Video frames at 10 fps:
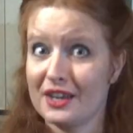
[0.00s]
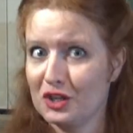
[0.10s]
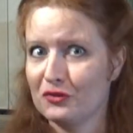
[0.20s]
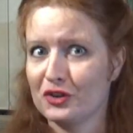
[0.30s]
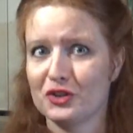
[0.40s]

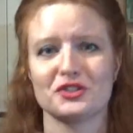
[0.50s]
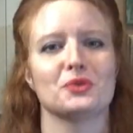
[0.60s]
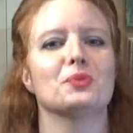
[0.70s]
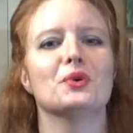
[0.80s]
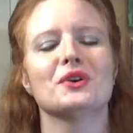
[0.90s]
thank you for your
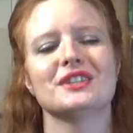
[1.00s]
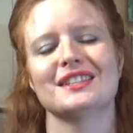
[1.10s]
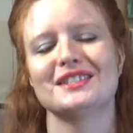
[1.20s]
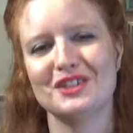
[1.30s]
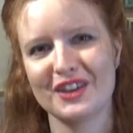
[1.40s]
support,
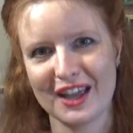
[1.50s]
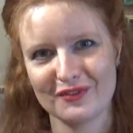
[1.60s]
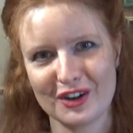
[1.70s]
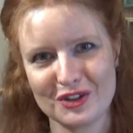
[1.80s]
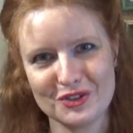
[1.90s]
and see you
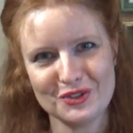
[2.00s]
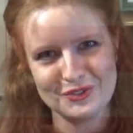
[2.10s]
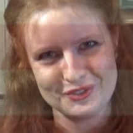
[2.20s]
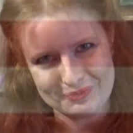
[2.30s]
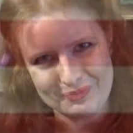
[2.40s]
again very soon.